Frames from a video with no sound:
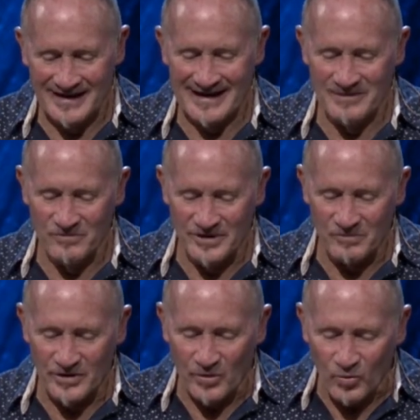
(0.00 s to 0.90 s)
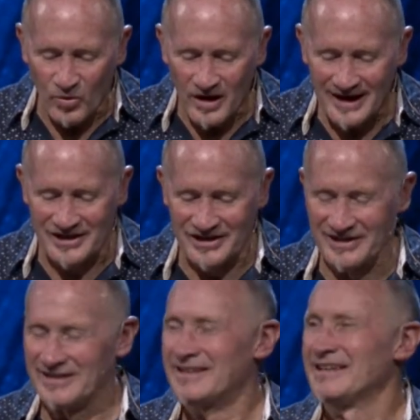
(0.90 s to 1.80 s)
And when we're
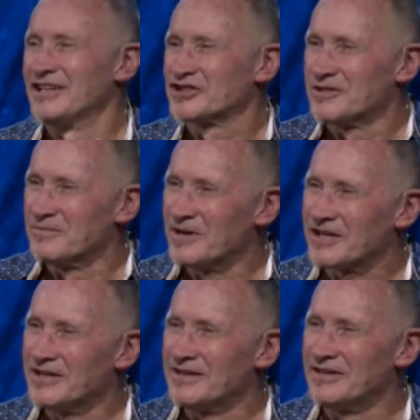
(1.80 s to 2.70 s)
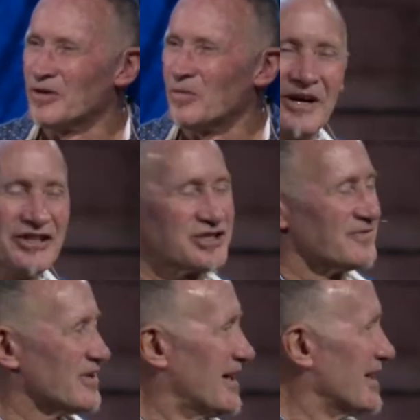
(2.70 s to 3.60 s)
walking, we can in the ways
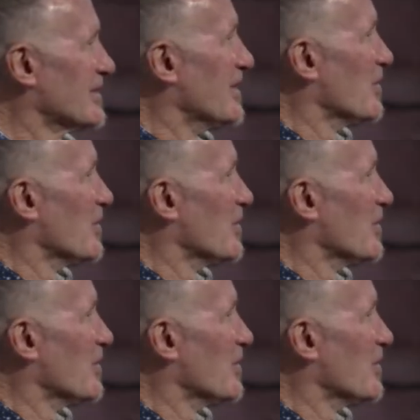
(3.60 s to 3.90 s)
of God,